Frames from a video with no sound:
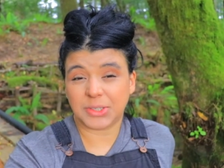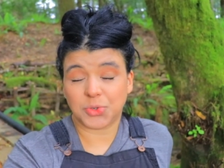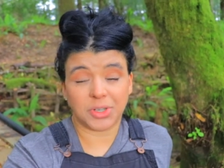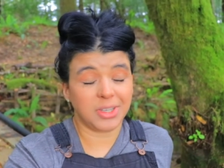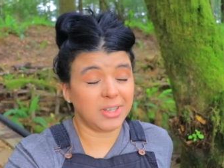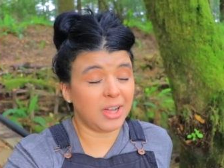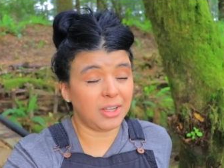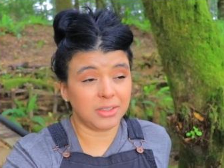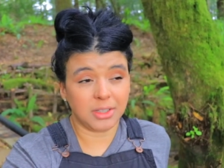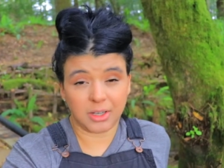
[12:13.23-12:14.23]
drinking
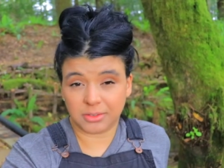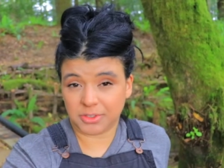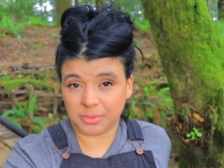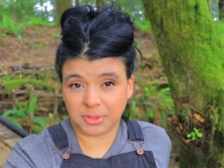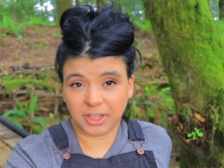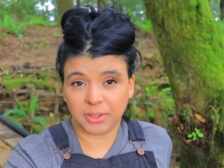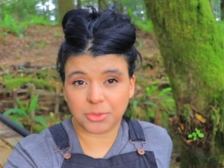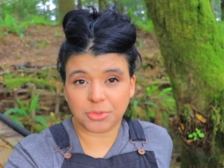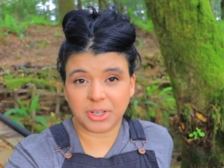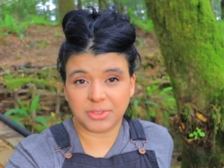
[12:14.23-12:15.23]
a lot of her milk
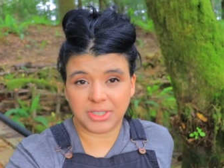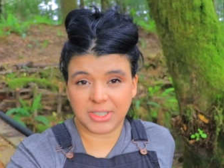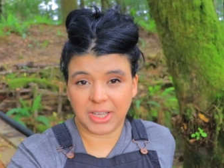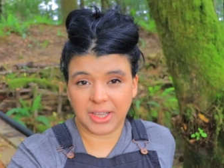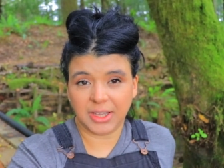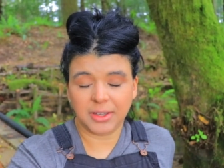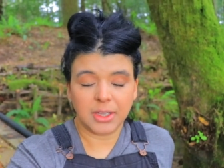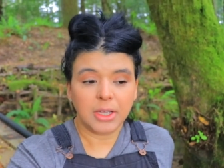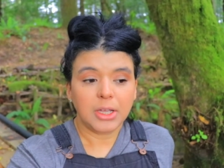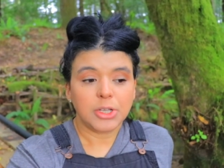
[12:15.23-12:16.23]
throughout the day.
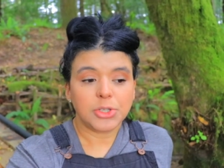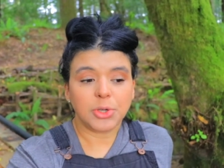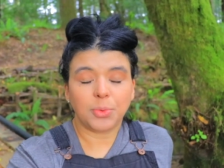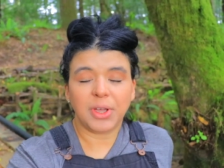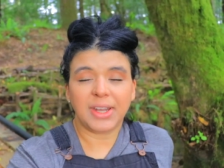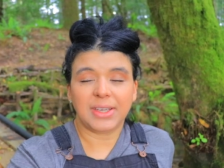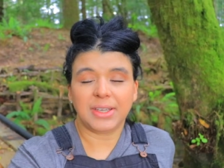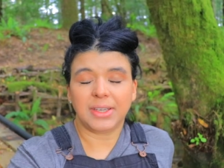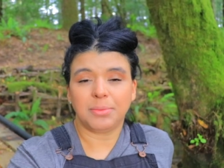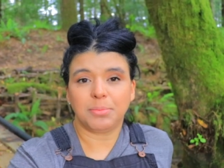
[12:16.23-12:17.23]
So when
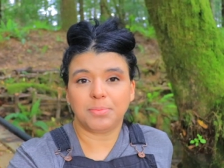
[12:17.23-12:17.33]
I